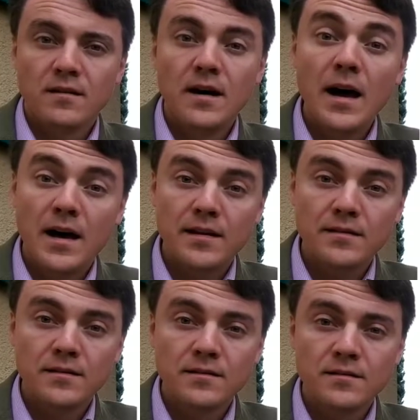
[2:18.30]

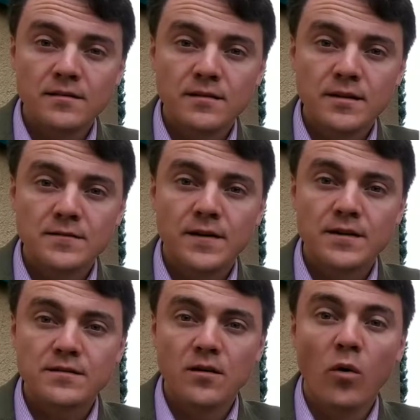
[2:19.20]
And as far
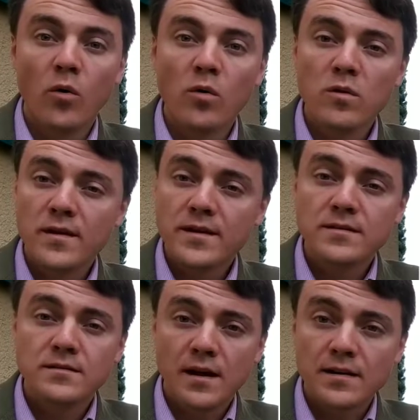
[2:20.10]
as all
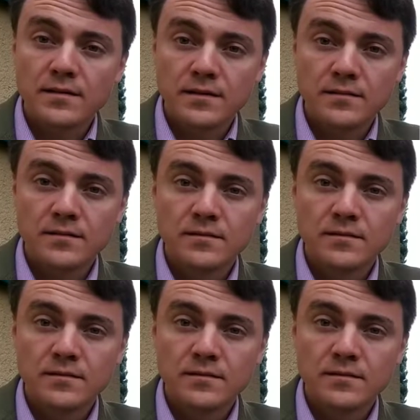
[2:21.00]
these data